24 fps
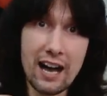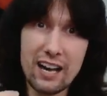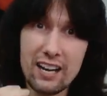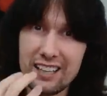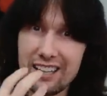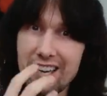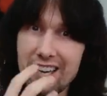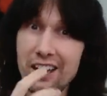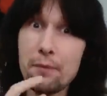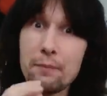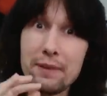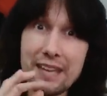
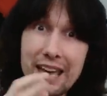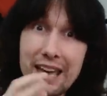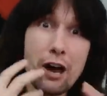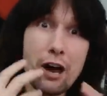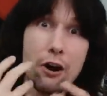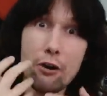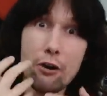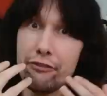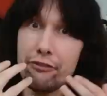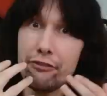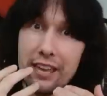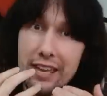coming
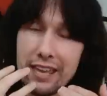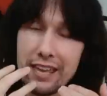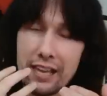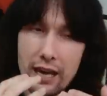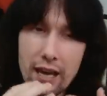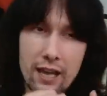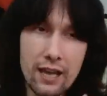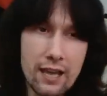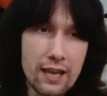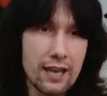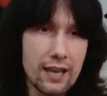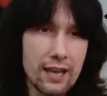out of
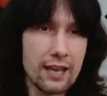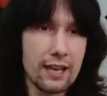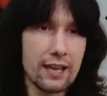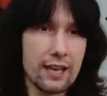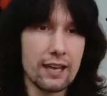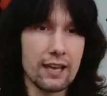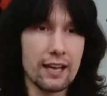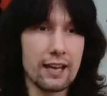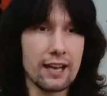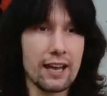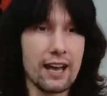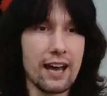here.
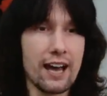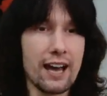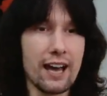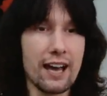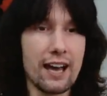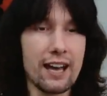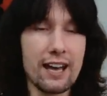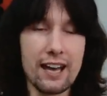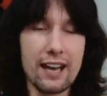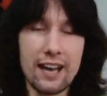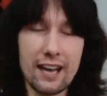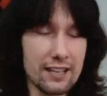
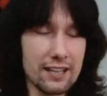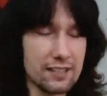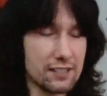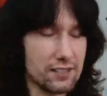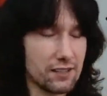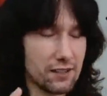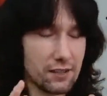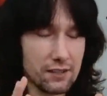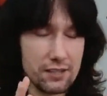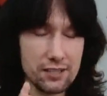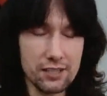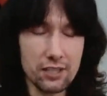
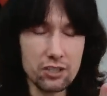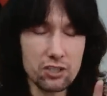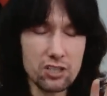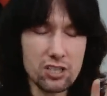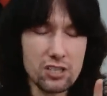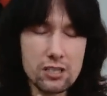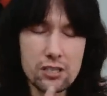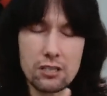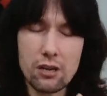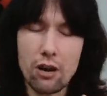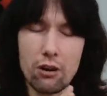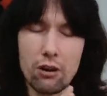It's such a
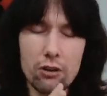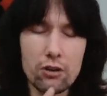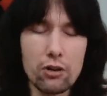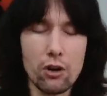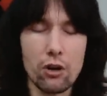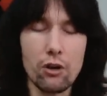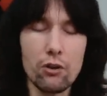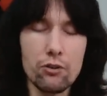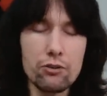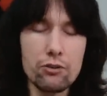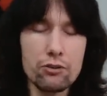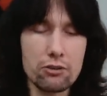stark
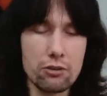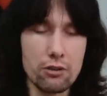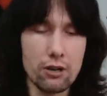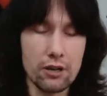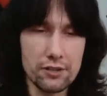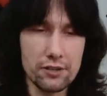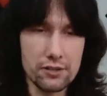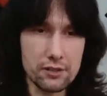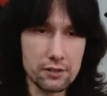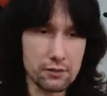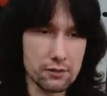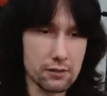
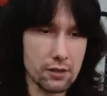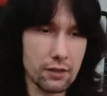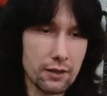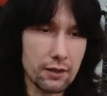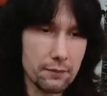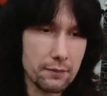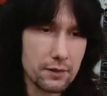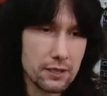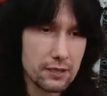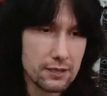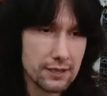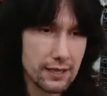contrast. So let
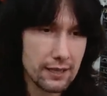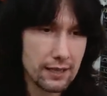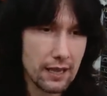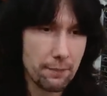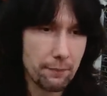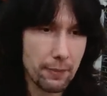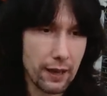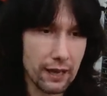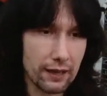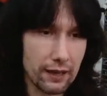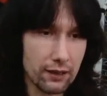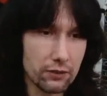me just take
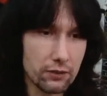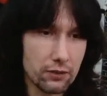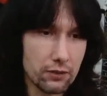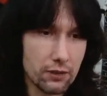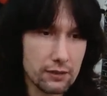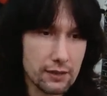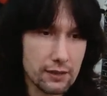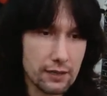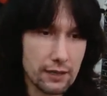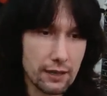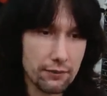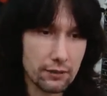that back, and you
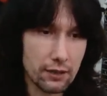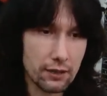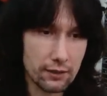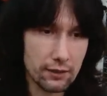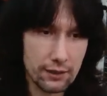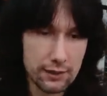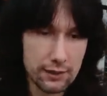guys can have another